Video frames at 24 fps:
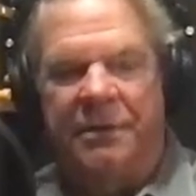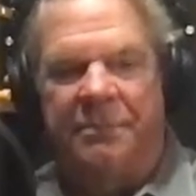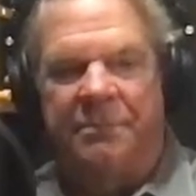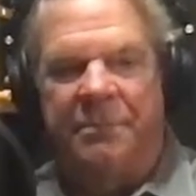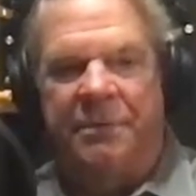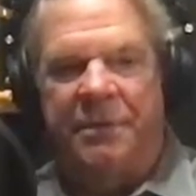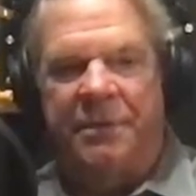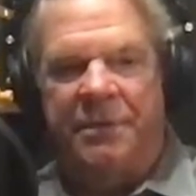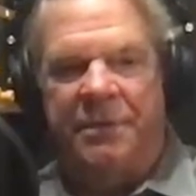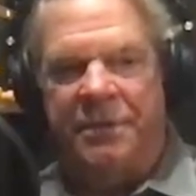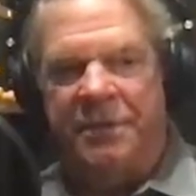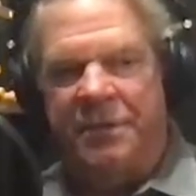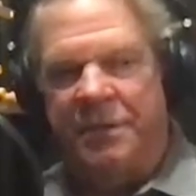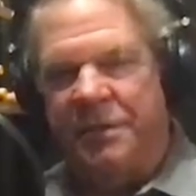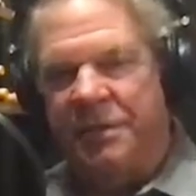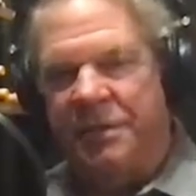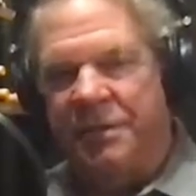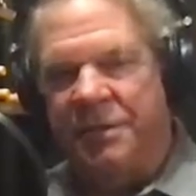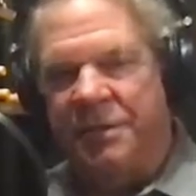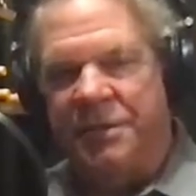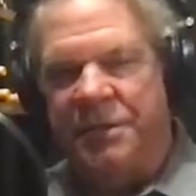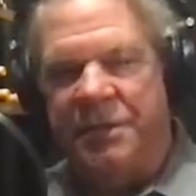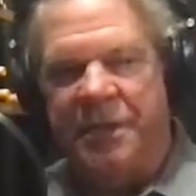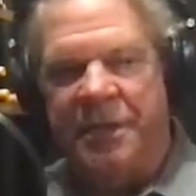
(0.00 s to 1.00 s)
books and
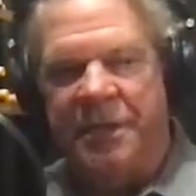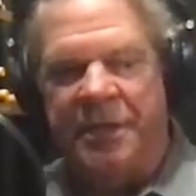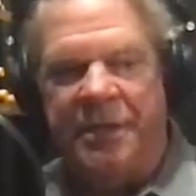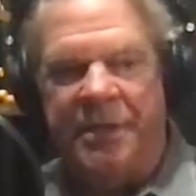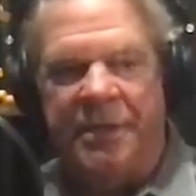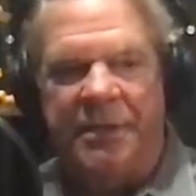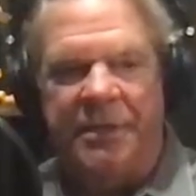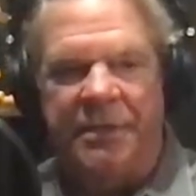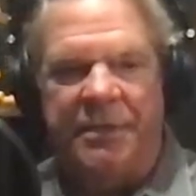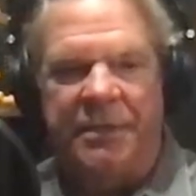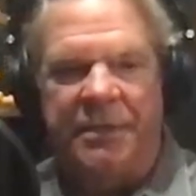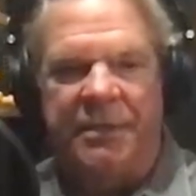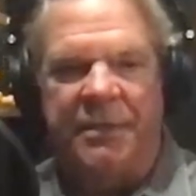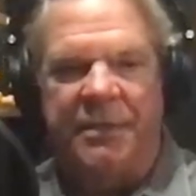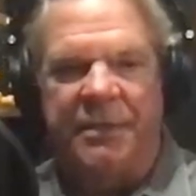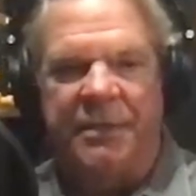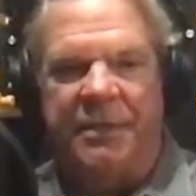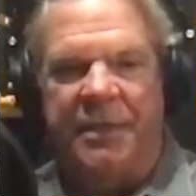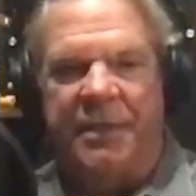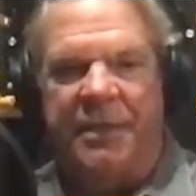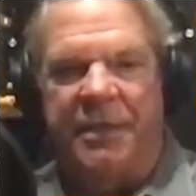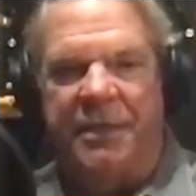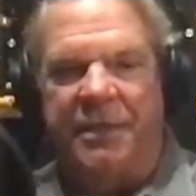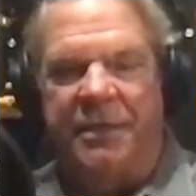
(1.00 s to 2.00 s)
her studies,
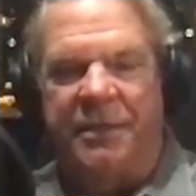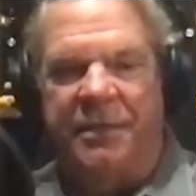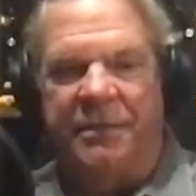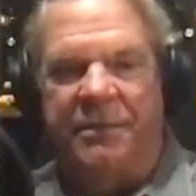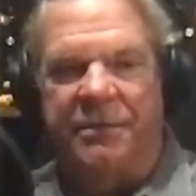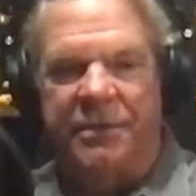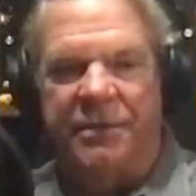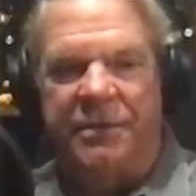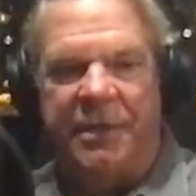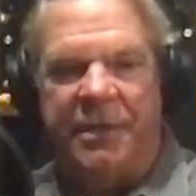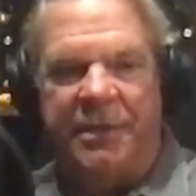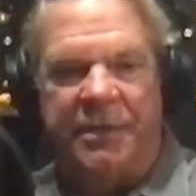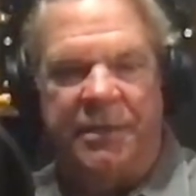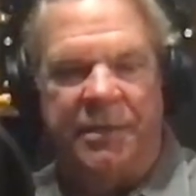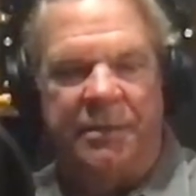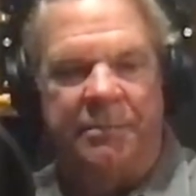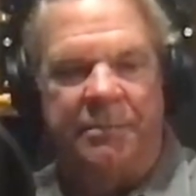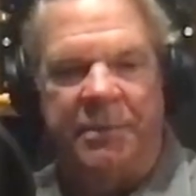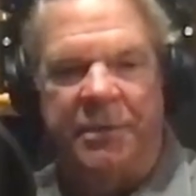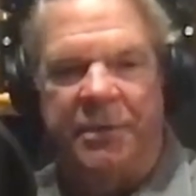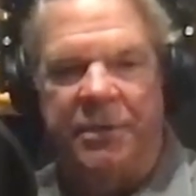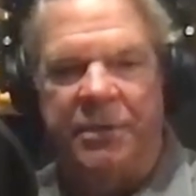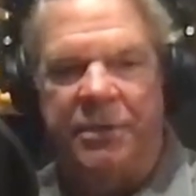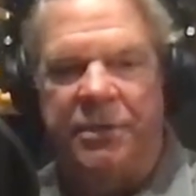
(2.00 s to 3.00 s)
and you say it in your
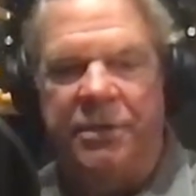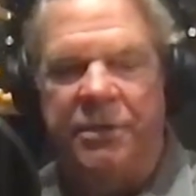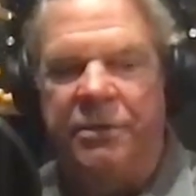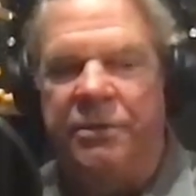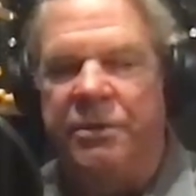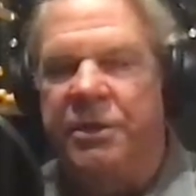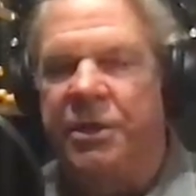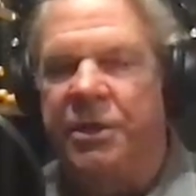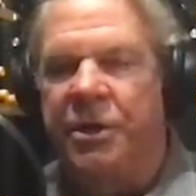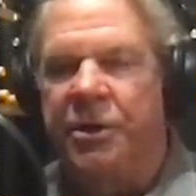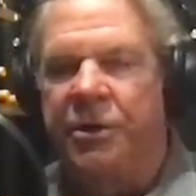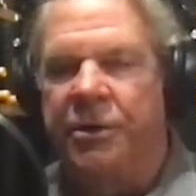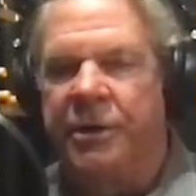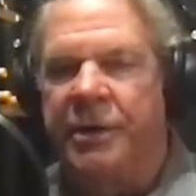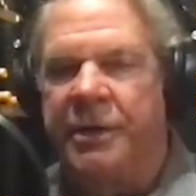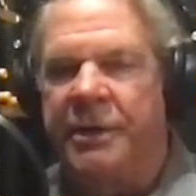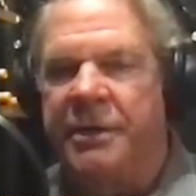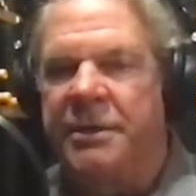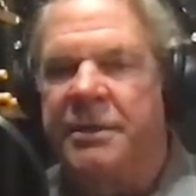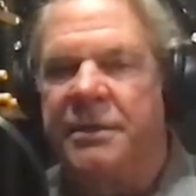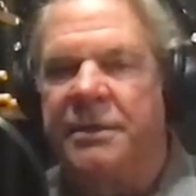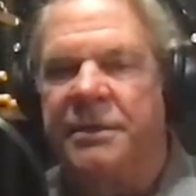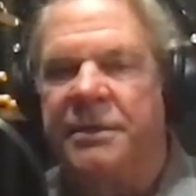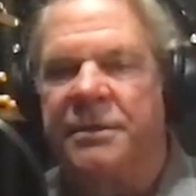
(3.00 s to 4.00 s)
book too, that
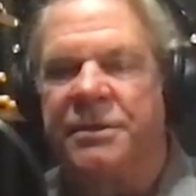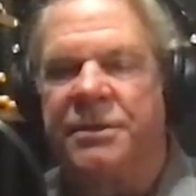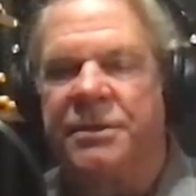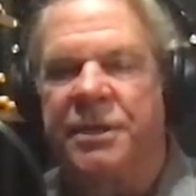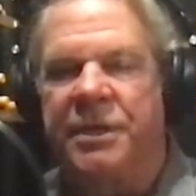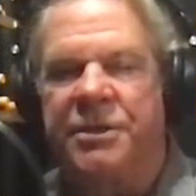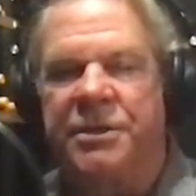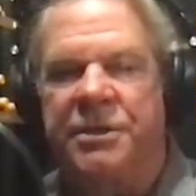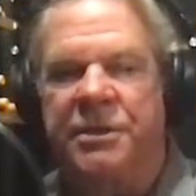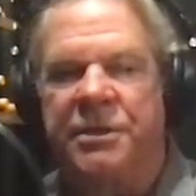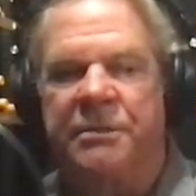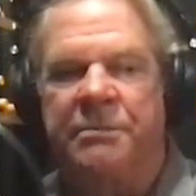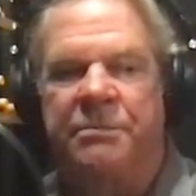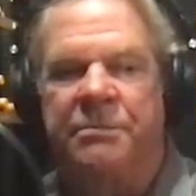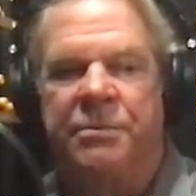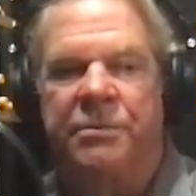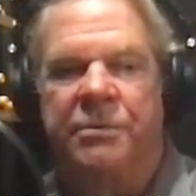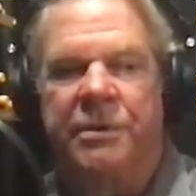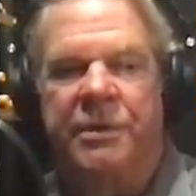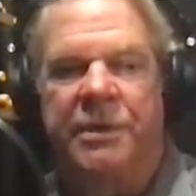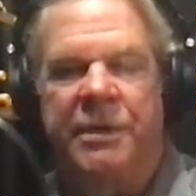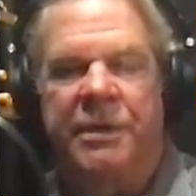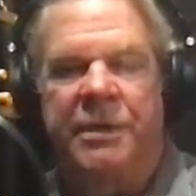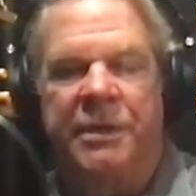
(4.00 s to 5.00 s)
grit is such an
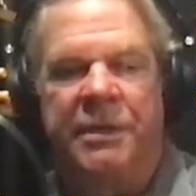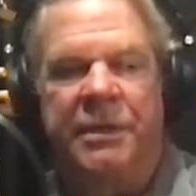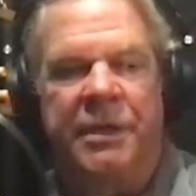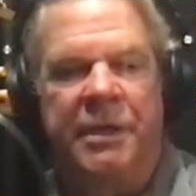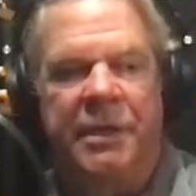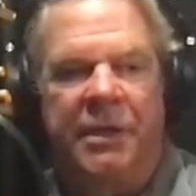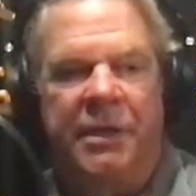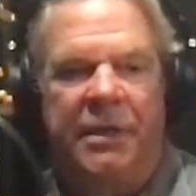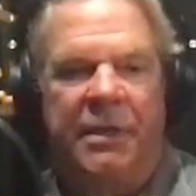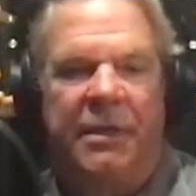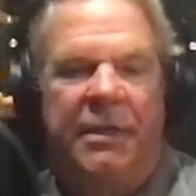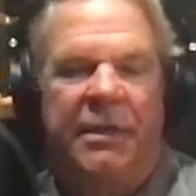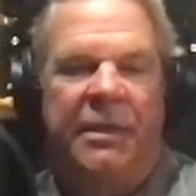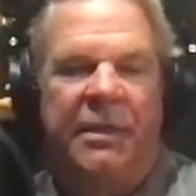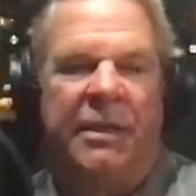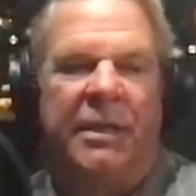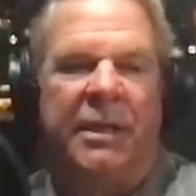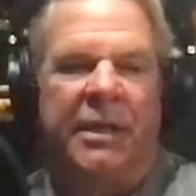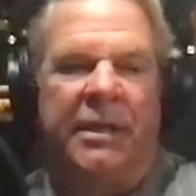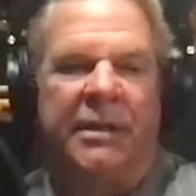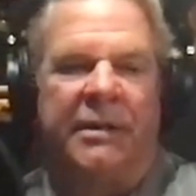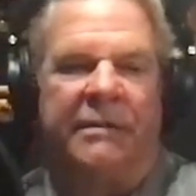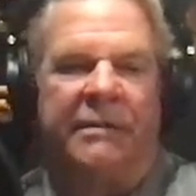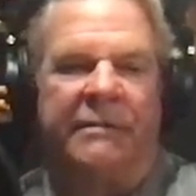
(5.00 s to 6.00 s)
important
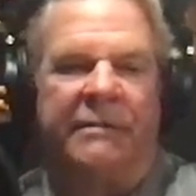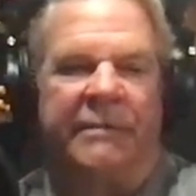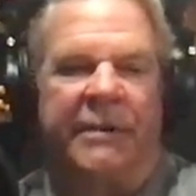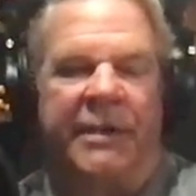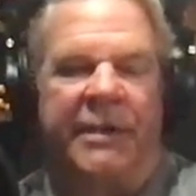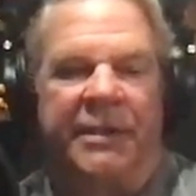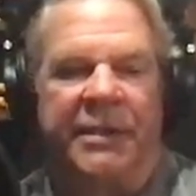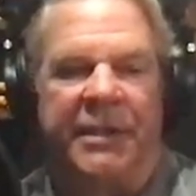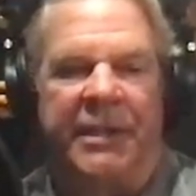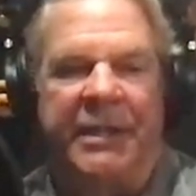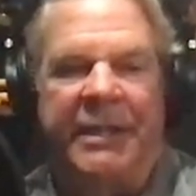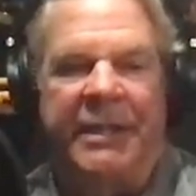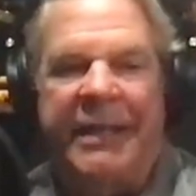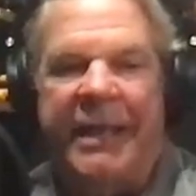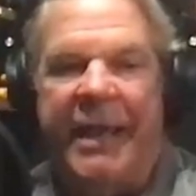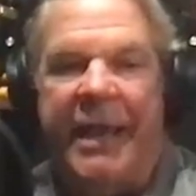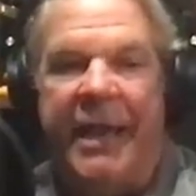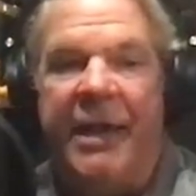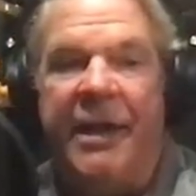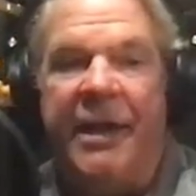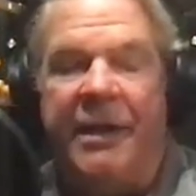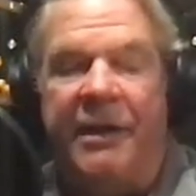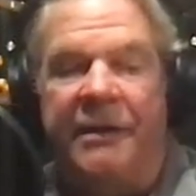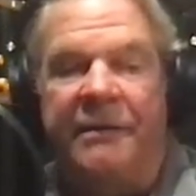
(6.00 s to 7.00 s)
kind of thing to
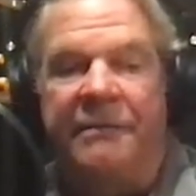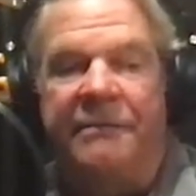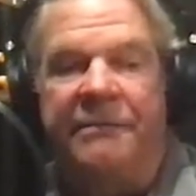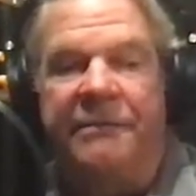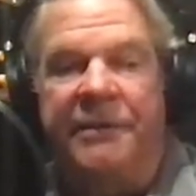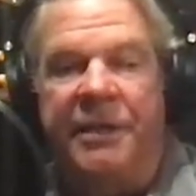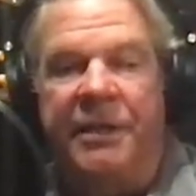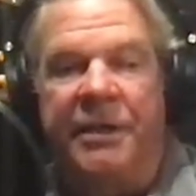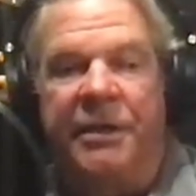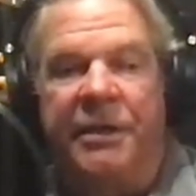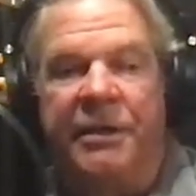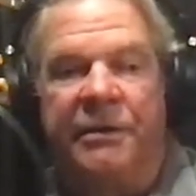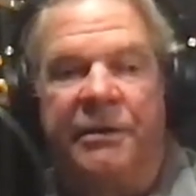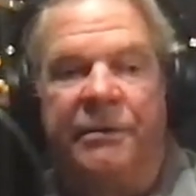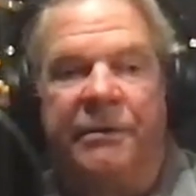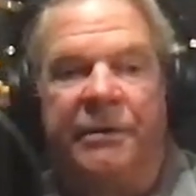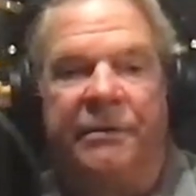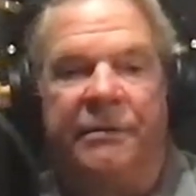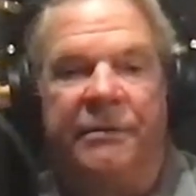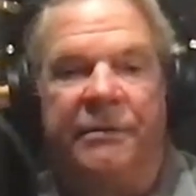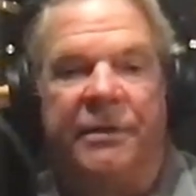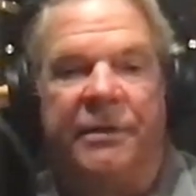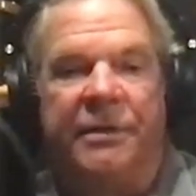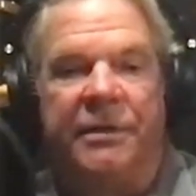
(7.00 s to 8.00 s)
have,
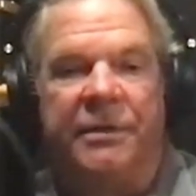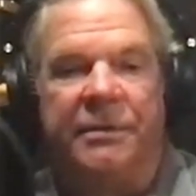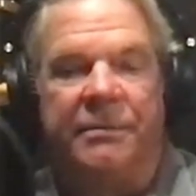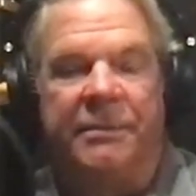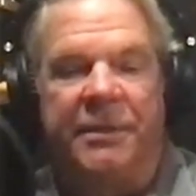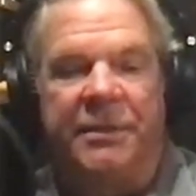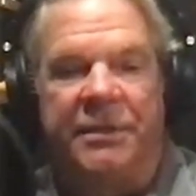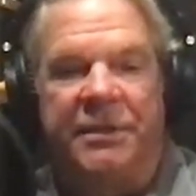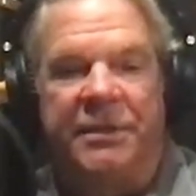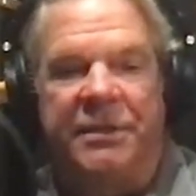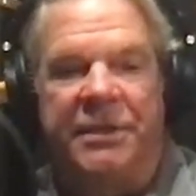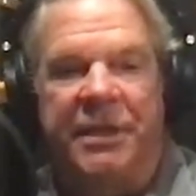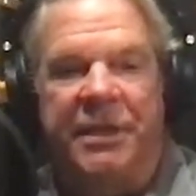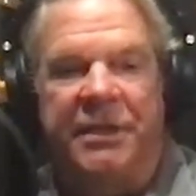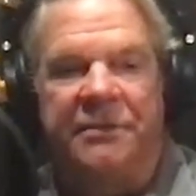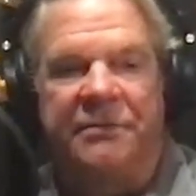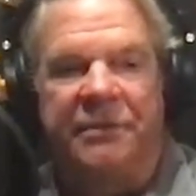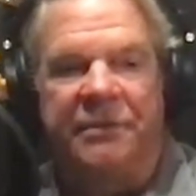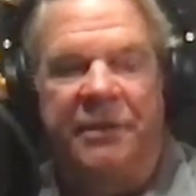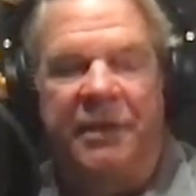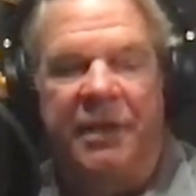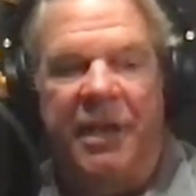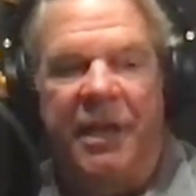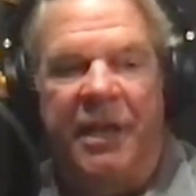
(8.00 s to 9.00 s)
to be
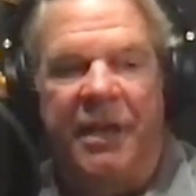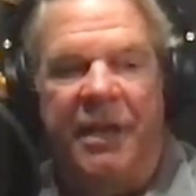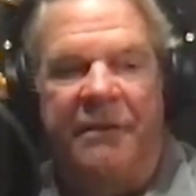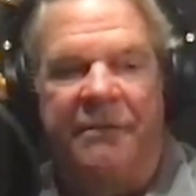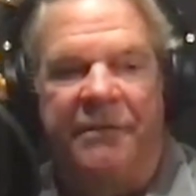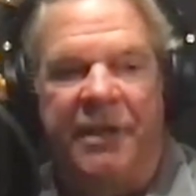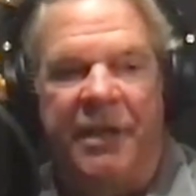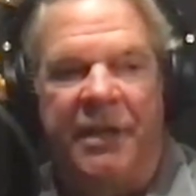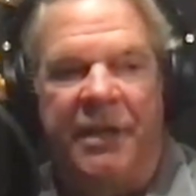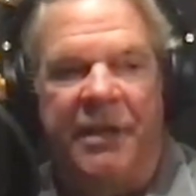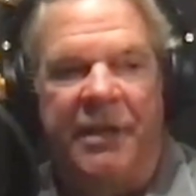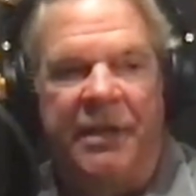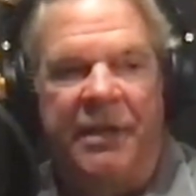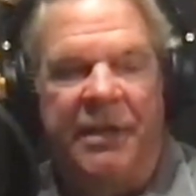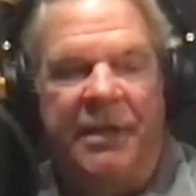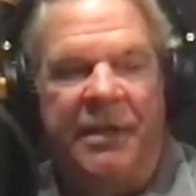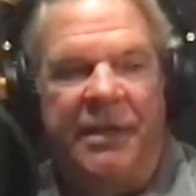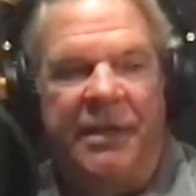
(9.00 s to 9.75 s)
successful in life. Yet,